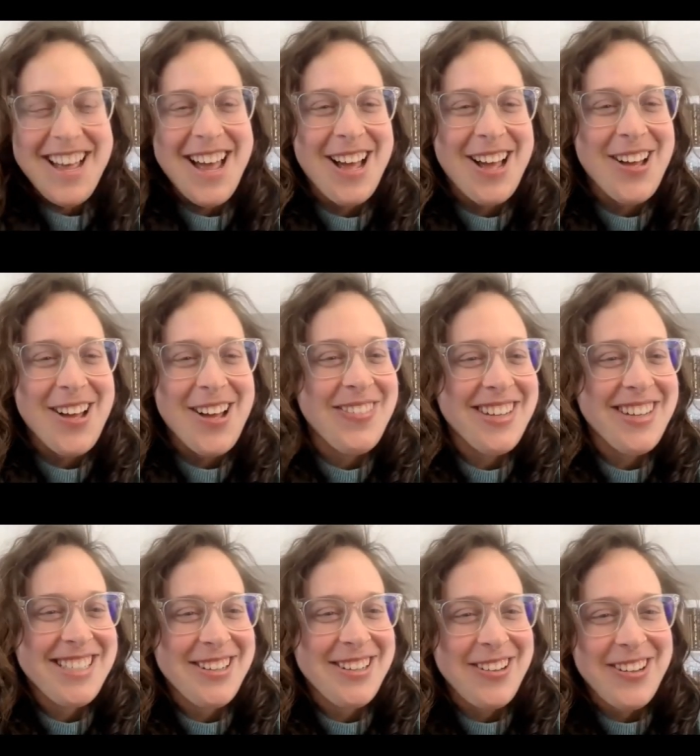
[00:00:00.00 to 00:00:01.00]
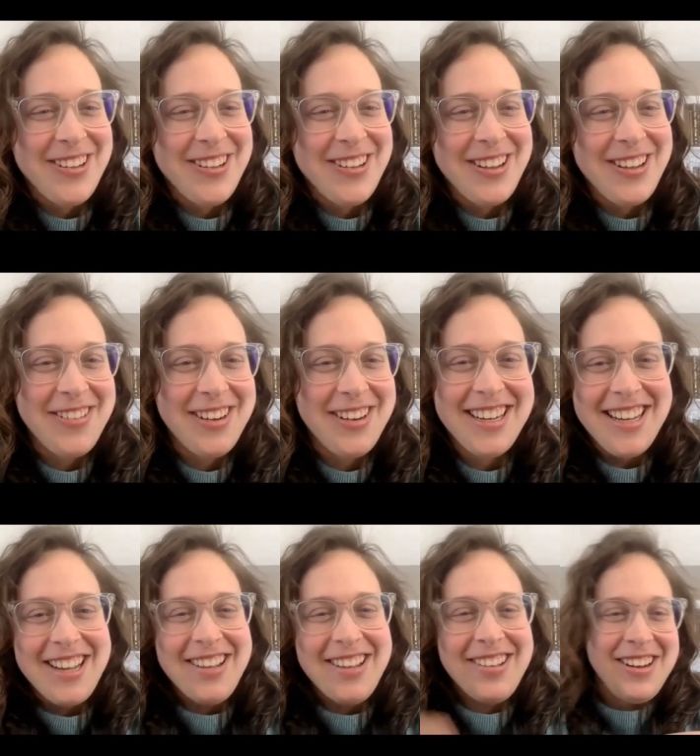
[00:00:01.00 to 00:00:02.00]
Um, so you can even
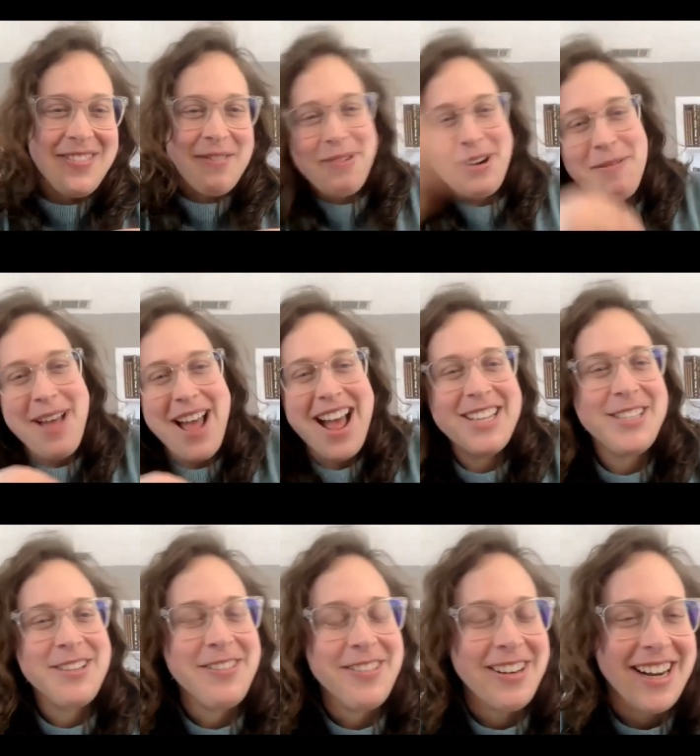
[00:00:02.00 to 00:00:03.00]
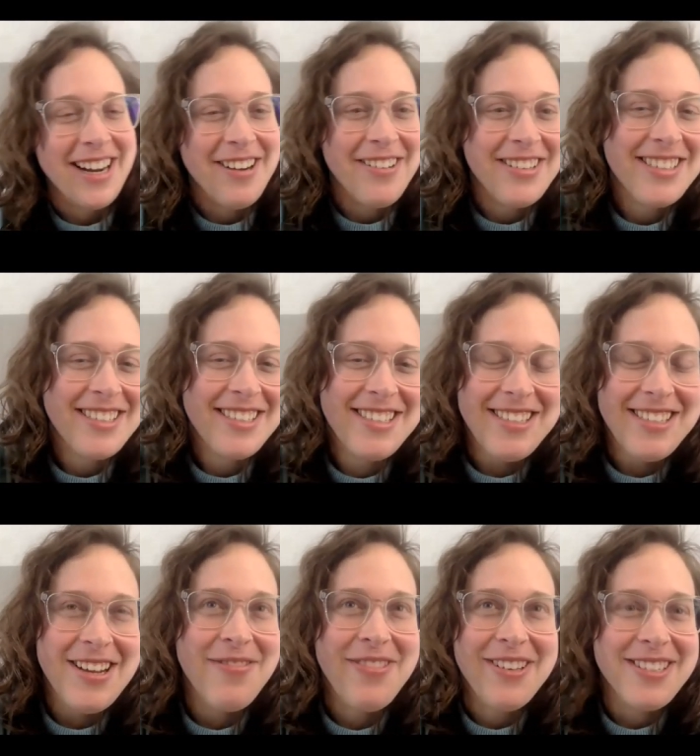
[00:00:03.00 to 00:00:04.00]
can even bring Passover, and I know it's
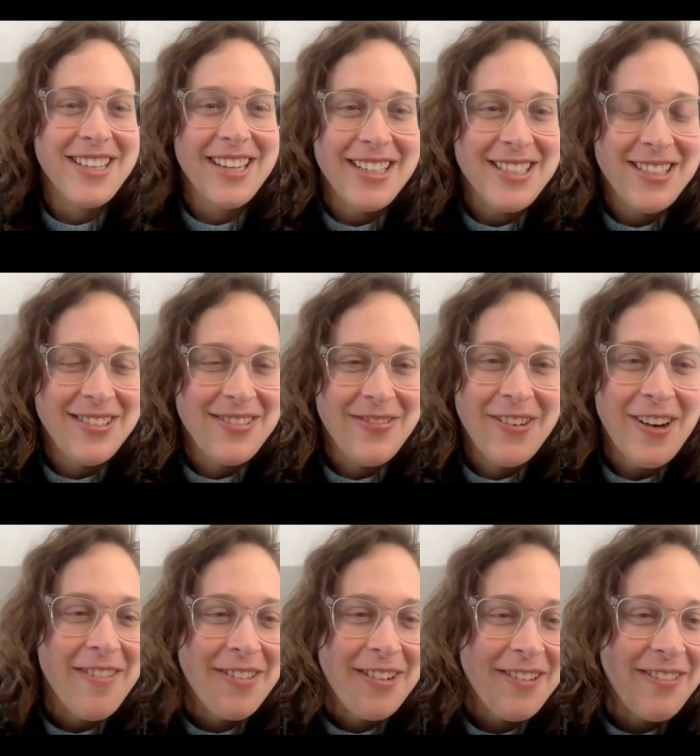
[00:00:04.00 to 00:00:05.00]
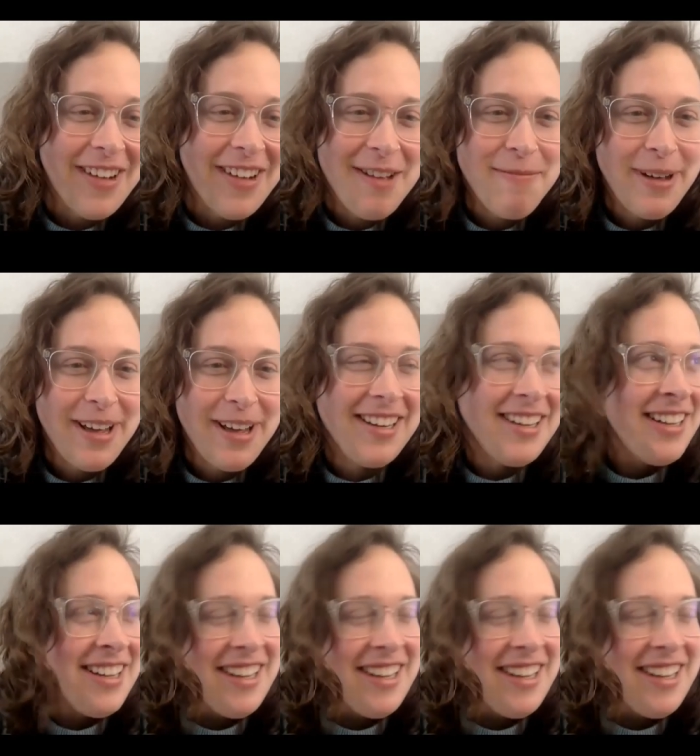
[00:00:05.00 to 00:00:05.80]
it feels like it's forever away, but